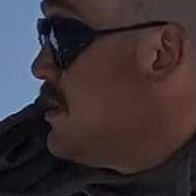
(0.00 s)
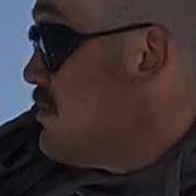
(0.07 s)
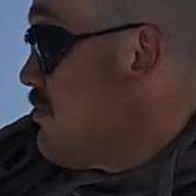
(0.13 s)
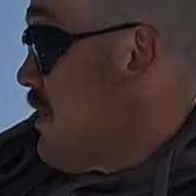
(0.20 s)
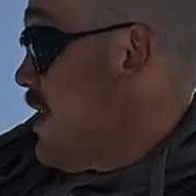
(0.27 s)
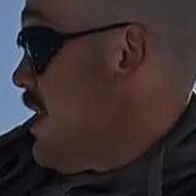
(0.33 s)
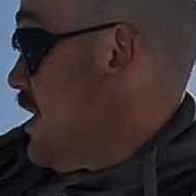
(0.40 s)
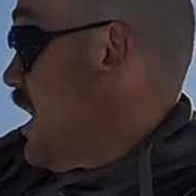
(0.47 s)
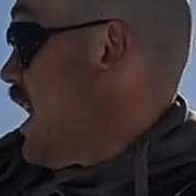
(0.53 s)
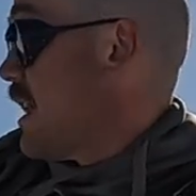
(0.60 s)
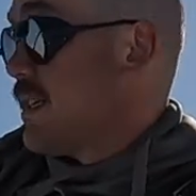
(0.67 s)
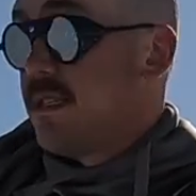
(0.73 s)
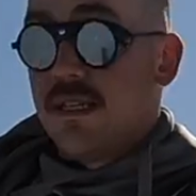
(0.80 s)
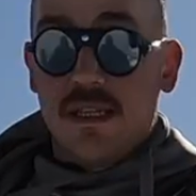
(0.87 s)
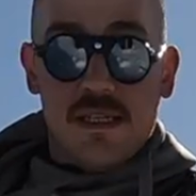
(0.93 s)
it's right
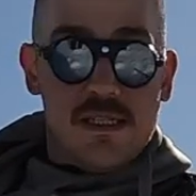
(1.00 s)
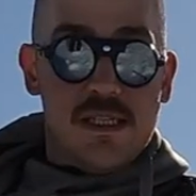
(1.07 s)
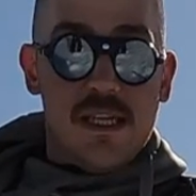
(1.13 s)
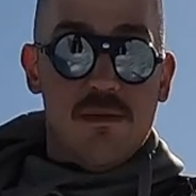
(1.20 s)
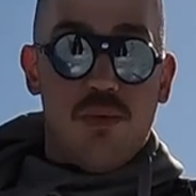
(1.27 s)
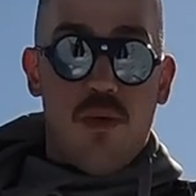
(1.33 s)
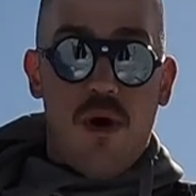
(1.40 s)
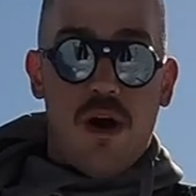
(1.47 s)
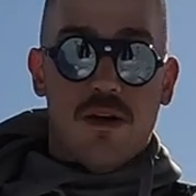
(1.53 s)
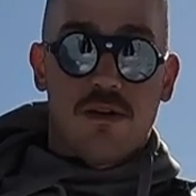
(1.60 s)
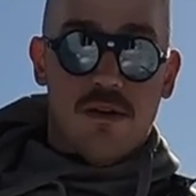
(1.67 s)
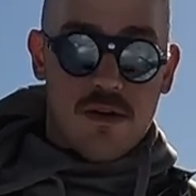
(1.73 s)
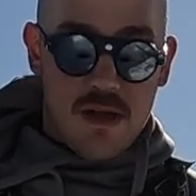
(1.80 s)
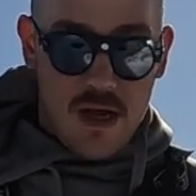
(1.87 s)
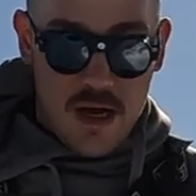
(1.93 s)
next to this deep
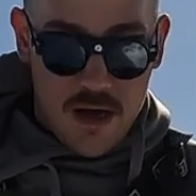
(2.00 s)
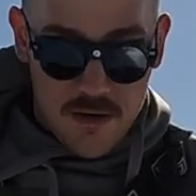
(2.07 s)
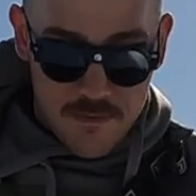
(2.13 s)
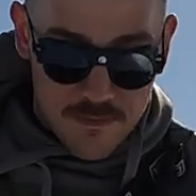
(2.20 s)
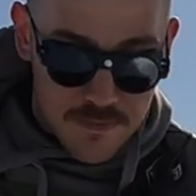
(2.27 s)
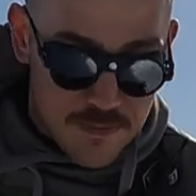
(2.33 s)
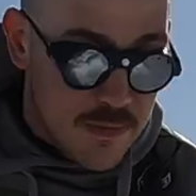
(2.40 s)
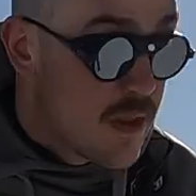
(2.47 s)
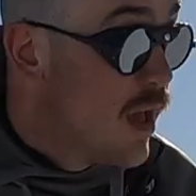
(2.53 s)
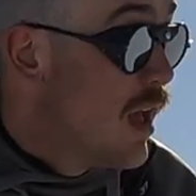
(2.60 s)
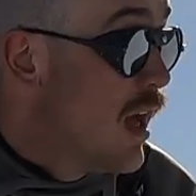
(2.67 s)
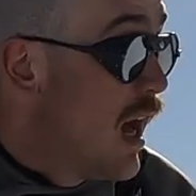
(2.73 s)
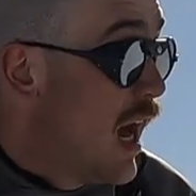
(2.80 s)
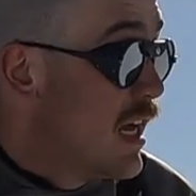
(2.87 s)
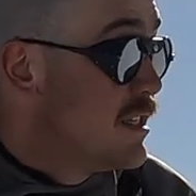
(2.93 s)
water.
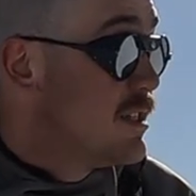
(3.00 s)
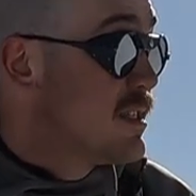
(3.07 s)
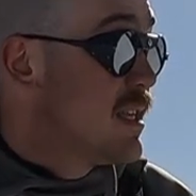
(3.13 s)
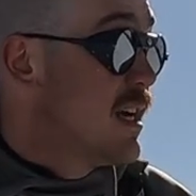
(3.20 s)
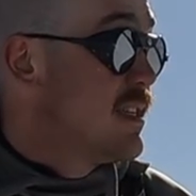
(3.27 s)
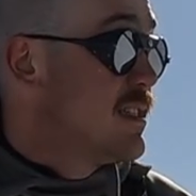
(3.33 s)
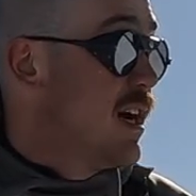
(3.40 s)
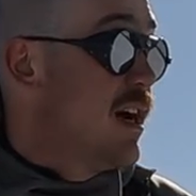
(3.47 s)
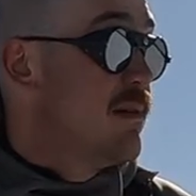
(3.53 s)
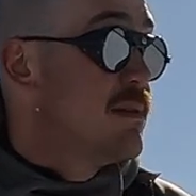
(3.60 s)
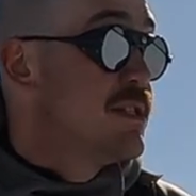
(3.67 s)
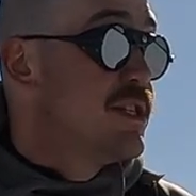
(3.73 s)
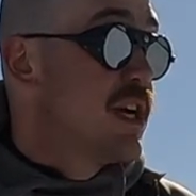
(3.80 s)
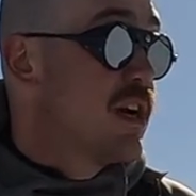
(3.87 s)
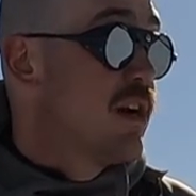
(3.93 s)
I just had time to
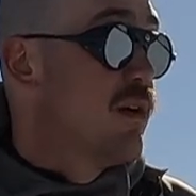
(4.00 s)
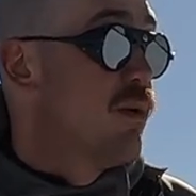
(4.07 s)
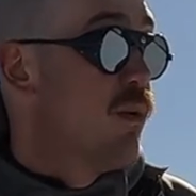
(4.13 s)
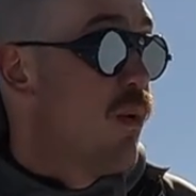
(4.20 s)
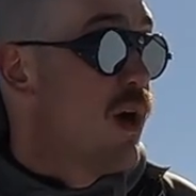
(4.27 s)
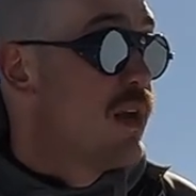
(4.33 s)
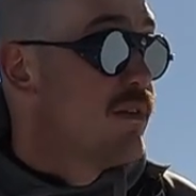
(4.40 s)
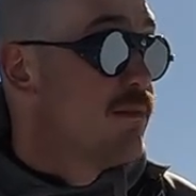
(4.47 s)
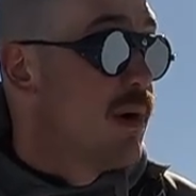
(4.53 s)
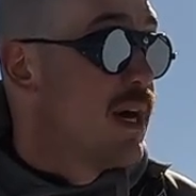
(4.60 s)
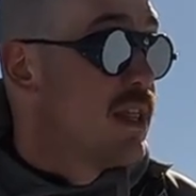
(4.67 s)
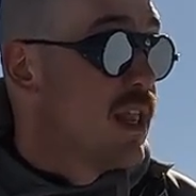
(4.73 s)
check out one of my